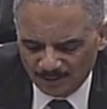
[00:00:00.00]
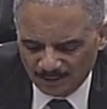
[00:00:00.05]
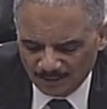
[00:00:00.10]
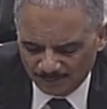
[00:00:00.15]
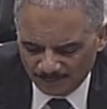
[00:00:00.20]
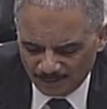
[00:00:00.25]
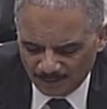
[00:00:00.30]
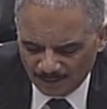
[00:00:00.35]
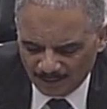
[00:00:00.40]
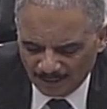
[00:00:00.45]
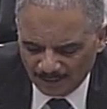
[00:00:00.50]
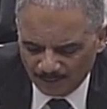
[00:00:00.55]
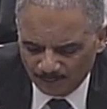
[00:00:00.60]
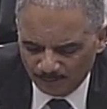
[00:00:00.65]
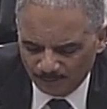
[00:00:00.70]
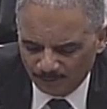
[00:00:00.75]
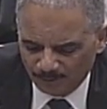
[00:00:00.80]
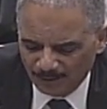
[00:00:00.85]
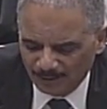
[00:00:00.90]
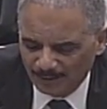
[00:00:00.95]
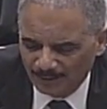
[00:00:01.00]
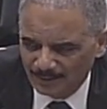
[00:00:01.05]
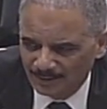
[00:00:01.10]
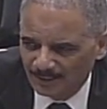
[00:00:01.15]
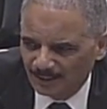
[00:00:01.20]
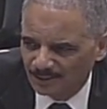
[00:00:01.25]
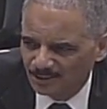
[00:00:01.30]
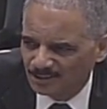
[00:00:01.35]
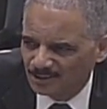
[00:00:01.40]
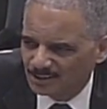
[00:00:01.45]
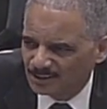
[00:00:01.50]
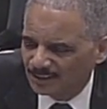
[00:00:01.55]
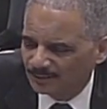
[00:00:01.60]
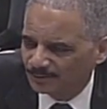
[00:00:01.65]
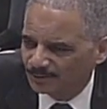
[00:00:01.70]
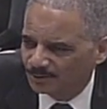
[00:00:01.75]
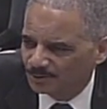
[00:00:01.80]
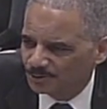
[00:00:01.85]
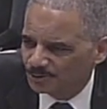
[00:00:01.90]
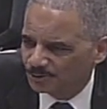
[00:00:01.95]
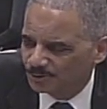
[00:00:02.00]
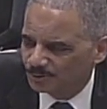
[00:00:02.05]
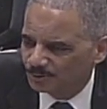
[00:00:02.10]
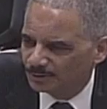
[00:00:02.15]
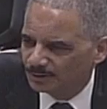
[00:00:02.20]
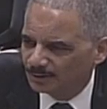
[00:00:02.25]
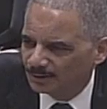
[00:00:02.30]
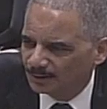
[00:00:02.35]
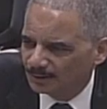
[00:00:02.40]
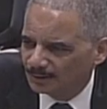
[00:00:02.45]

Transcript: As I've indicated, we're looking at Section 702,